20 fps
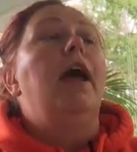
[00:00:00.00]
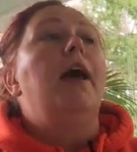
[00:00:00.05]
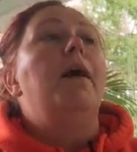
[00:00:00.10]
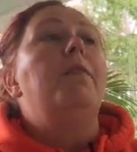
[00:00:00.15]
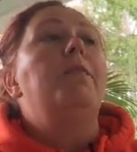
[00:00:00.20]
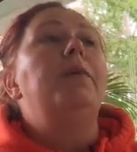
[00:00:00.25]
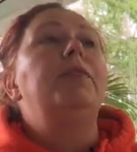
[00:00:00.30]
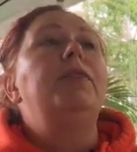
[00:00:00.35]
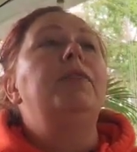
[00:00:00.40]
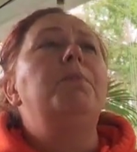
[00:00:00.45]

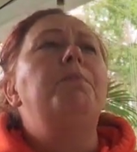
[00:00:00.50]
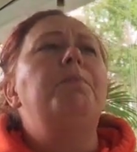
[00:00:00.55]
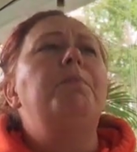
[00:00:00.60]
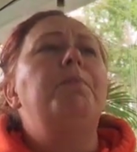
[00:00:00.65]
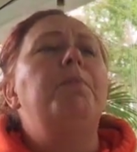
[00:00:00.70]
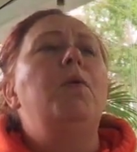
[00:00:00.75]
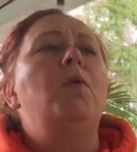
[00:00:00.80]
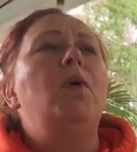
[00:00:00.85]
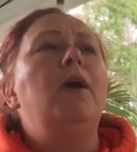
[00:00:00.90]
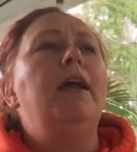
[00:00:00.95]
But the
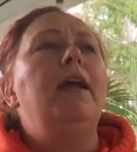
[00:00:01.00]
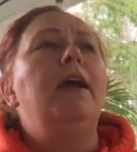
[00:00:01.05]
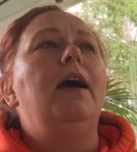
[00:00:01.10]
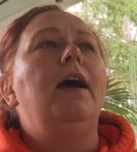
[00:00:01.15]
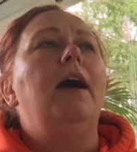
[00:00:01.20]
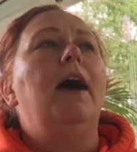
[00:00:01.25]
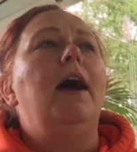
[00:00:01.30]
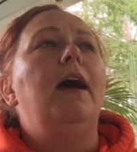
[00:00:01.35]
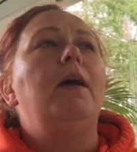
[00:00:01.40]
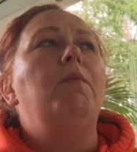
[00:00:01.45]
point
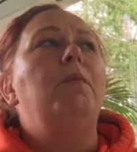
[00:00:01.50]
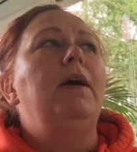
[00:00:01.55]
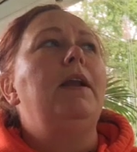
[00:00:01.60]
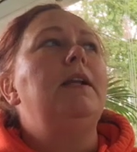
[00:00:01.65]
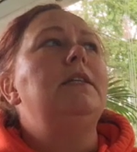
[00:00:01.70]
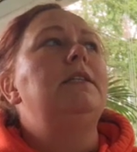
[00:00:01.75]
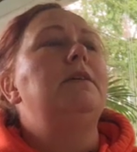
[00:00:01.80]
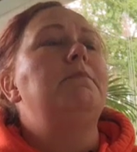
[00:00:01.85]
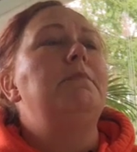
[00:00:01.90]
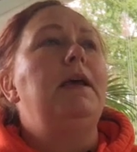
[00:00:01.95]
I
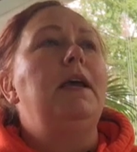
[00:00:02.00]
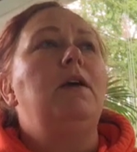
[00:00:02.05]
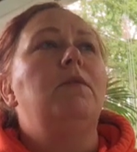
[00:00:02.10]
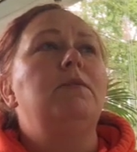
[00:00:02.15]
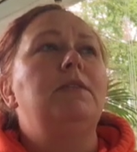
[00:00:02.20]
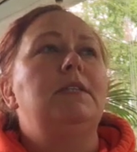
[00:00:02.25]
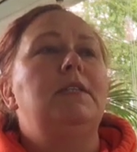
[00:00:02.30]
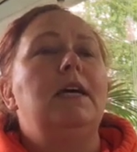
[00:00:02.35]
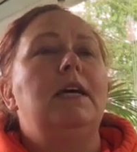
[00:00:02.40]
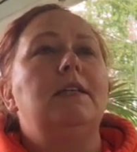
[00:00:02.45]
wanted to make
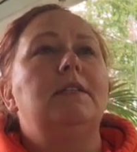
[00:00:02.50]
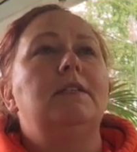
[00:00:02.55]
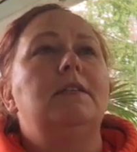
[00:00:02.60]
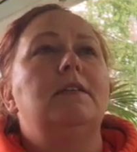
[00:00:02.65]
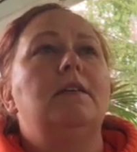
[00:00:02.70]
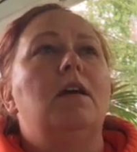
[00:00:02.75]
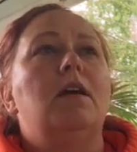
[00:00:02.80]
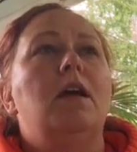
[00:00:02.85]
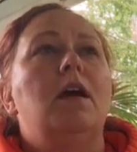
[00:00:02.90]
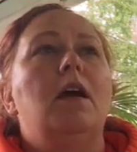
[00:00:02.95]
was this.
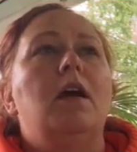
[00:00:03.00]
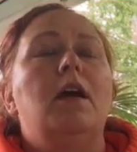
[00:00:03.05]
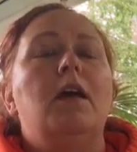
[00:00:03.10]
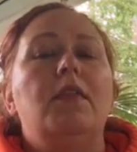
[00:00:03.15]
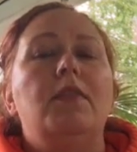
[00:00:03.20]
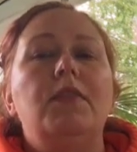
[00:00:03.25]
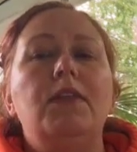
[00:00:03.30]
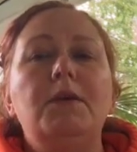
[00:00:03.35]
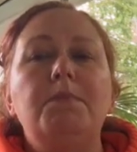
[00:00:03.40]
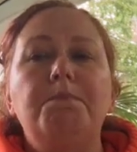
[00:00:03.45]

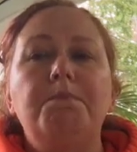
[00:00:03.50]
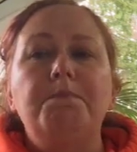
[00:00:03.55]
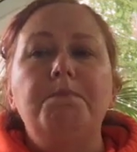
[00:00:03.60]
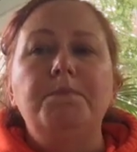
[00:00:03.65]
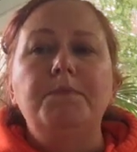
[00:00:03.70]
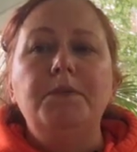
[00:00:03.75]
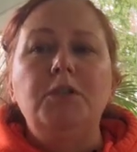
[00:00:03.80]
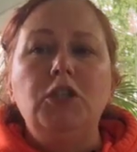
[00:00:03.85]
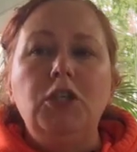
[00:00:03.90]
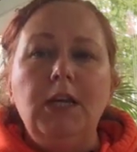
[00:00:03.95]
The
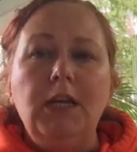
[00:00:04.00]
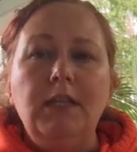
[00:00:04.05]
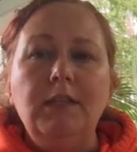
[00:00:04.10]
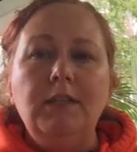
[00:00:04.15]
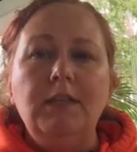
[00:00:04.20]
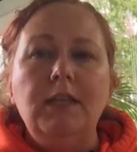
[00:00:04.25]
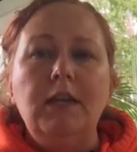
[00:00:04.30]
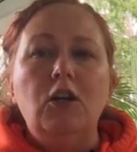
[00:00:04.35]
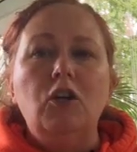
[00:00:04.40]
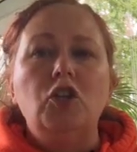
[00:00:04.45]

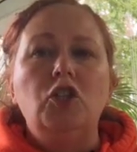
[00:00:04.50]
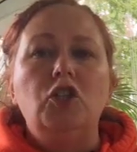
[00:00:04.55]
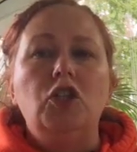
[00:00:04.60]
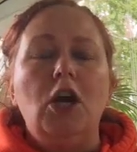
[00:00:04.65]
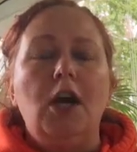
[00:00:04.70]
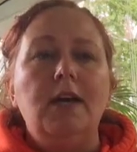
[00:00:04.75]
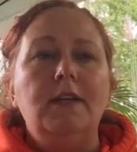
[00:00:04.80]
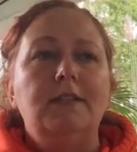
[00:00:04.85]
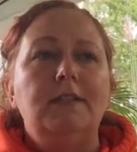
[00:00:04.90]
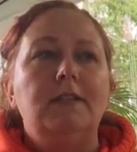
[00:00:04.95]
jeans that are
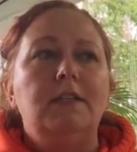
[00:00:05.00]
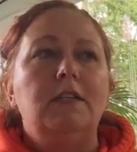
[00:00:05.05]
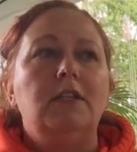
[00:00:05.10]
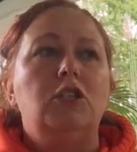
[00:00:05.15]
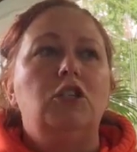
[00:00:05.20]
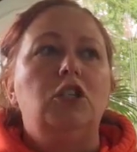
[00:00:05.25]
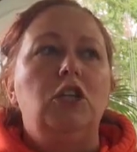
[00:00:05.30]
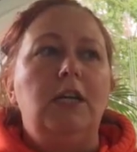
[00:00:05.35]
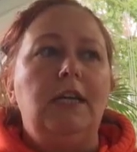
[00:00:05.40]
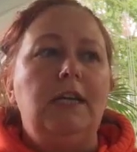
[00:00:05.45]
just
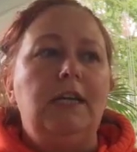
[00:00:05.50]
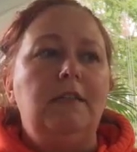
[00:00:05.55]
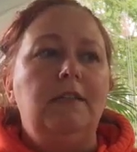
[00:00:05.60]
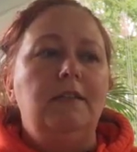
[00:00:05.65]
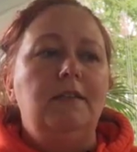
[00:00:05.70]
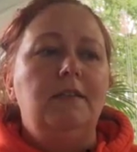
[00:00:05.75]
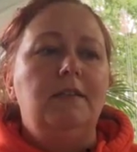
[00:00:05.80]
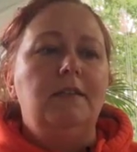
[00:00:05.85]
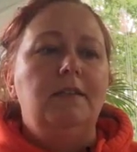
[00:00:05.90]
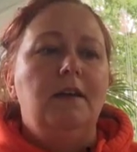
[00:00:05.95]

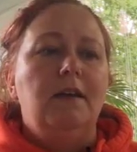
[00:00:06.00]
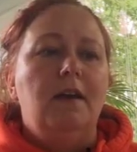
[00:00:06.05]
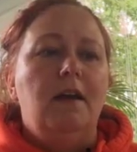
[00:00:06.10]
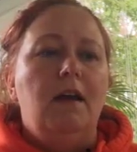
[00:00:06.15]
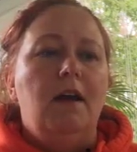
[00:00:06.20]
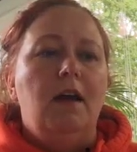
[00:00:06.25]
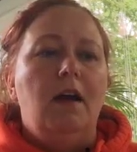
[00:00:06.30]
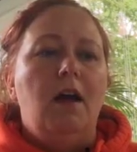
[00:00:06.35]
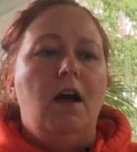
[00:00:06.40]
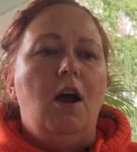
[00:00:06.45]
jeans
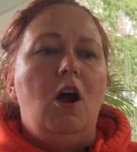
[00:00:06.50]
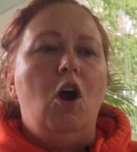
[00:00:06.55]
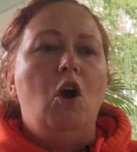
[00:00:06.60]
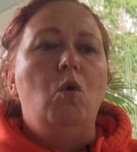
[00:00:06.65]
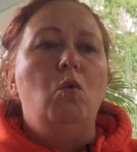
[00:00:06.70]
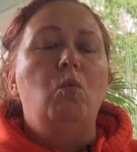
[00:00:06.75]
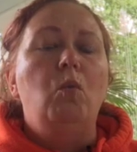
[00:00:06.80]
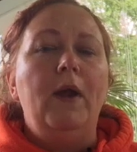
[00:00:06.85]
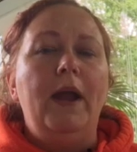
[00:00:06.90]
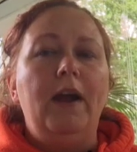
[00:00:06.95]
are
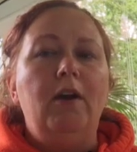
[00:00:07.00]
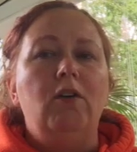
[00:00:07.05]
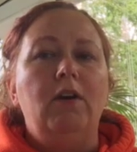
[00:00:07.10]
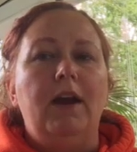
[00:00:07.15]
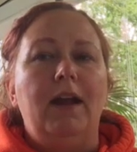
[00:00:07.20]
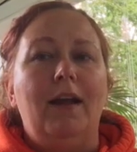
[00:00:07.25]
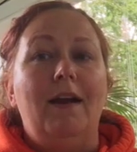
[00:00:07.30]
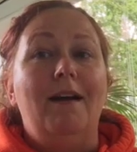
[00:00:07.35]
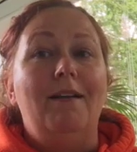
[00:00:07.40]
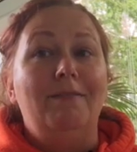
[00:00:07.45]

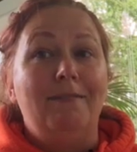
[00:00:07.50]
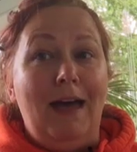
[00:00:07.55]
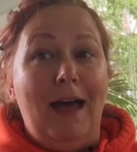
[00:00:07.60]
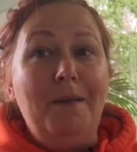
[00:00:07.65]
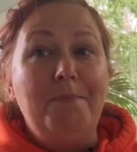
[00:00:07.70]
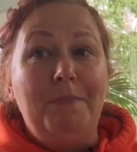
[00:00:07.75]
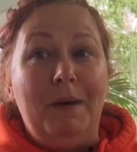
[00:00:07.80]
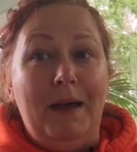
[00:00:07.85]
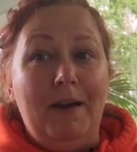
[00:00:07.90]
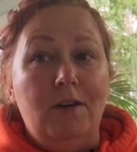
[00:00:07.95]
wearing a
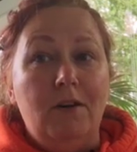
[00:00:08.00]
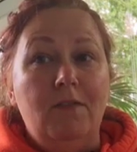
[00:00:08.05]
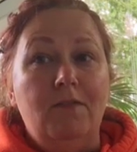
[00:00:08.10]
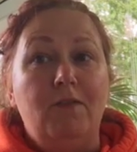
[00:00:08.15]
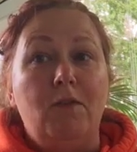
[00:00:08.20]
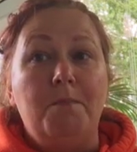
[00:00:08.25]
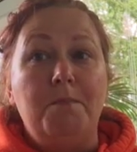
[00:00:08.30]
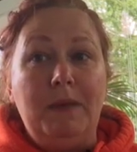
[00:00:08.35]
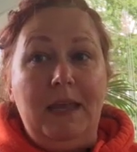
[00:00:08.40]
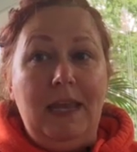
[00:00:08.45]
lot better
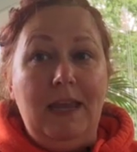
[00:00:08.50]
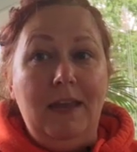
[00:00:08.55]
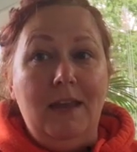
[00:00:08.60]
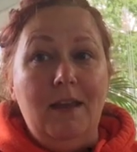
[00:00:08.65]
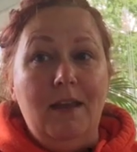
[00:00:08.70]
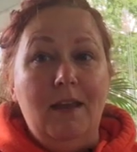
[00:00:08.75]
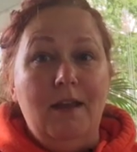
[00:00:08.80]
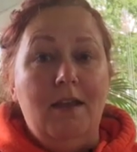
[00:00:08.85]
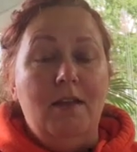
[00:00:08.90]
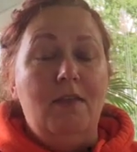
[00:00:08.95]
for me
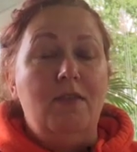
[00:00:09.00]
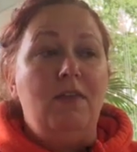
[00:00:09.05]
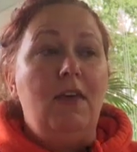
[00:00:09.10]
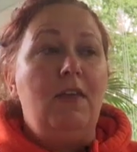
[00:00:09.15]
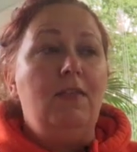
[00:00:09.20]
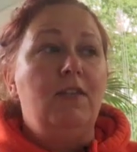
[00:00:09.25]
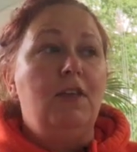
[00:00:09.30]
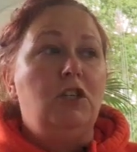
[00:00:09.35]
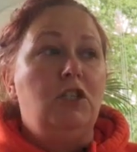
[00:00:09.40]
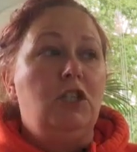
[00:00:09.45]

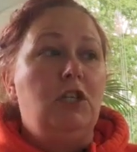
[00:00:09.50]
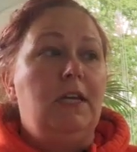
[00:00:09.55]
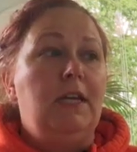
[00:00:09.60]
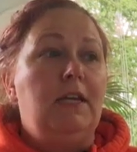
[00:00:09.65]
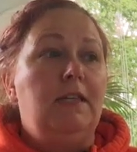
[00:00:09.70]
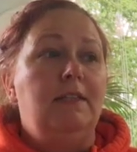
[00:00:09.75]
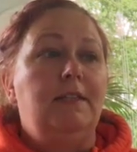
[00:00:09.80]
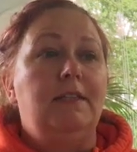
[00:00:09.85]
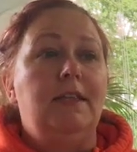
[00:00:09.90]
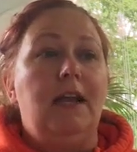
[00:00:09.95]
than the
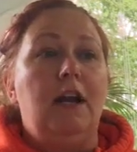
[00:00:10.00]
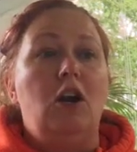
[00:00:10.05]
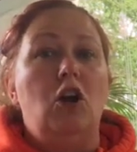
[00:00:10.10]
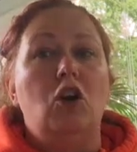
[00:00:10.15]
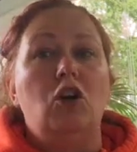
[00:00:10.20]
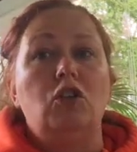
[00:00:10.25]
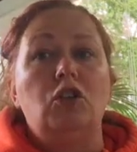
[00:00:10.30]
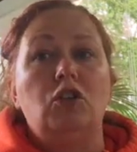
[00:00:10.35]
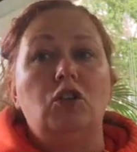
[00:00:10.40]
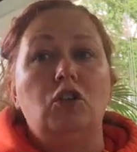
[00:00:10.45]
jeans that
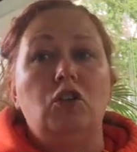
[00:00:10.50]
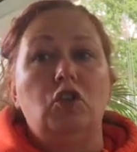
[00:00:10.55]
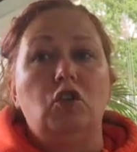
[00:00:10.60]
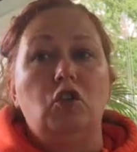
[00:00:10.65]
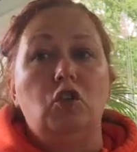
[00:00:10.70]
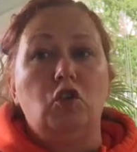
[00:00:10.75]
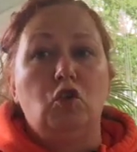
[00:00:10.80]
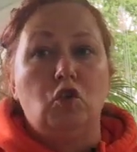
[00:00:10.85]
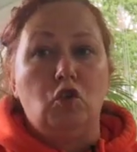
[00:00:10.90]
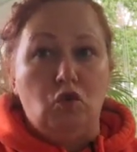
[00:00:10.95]
are
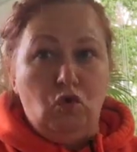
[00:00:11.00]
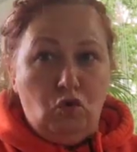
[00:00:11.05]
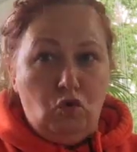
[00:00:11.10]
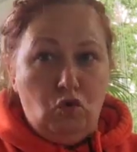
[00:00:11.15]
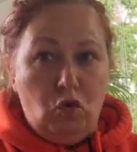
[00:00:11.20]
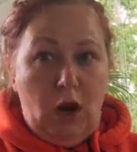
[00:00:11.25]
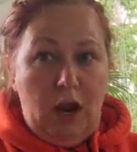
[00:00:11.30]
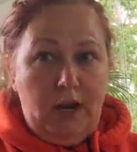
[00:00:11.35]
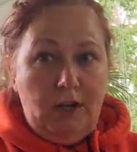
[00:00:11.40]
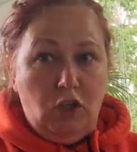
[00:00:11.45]

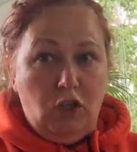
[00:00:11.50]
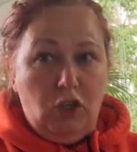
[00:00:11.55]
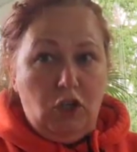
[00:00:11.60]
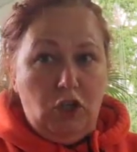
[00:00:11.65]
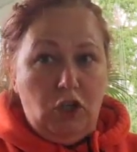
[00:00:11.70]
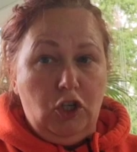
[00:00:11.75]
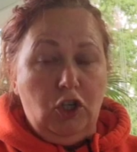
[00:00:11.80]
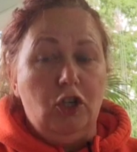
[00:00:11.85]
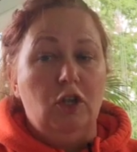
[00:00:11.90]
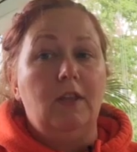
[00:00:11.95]

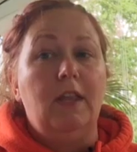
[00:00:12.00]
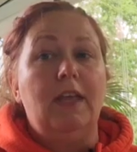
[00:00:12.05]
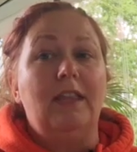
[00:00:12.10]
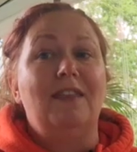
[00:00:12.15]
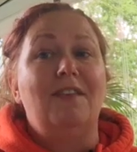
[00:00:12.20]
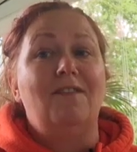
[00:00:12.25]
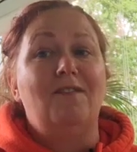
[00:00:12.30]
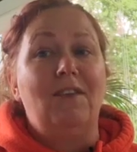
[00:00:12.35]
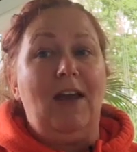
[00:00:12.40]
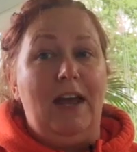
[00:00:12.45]
stretch, like
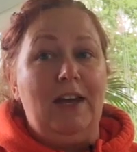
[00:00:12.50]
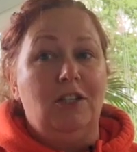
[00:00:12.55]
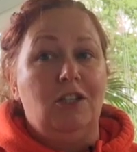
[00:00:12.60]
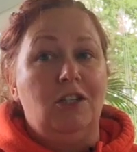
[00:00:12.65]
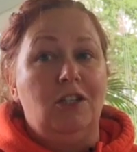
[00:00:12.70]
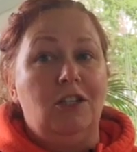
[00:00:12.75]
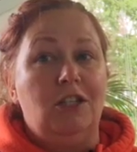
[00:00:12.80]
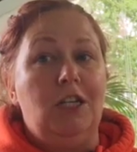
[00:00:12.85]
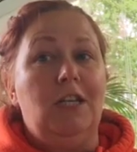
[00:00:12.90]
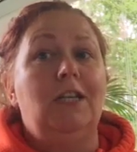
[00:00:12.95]
the
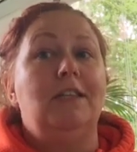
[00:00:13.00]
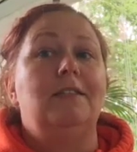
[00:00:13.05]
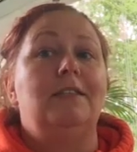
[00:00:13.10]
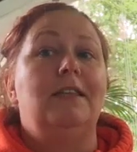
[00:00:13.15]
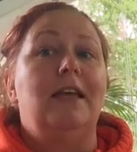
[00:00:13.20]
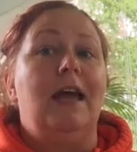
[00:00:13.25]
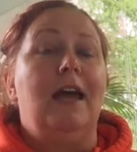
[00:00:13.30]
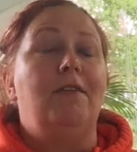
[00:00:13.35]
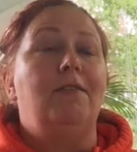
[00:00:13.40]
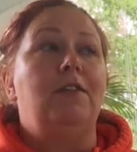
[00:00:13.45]
fashion jeans
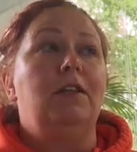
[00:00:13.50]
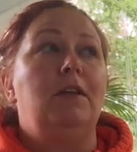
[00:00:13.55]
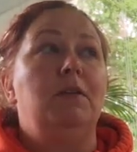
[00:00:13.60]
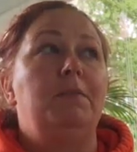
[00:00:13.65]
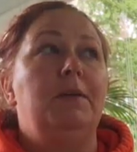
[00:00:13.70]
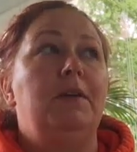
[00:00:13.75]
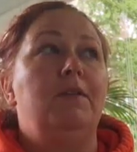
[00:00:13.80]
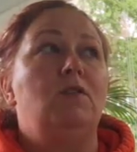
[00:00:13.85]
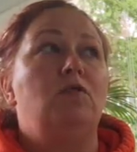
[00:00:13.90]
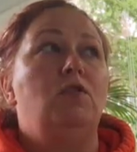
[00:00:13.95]
that have a little
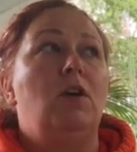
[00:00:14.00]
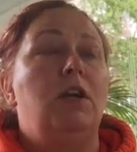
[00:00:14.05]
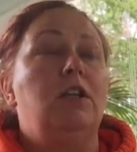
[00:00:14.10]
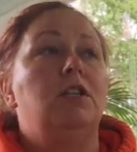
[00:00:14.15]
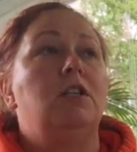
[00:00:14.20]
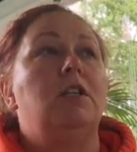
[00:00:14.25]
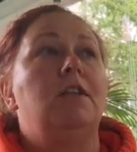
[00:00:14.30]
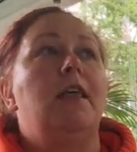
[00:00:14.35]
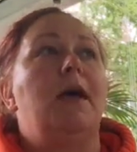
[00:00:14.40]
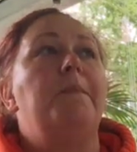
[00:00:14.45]
bit of
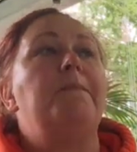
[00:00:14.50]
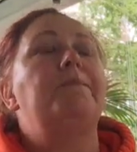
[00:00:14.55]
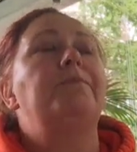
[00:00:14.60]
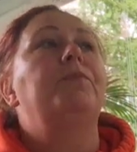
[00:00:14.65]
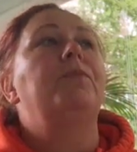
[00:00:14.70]
stretch to them.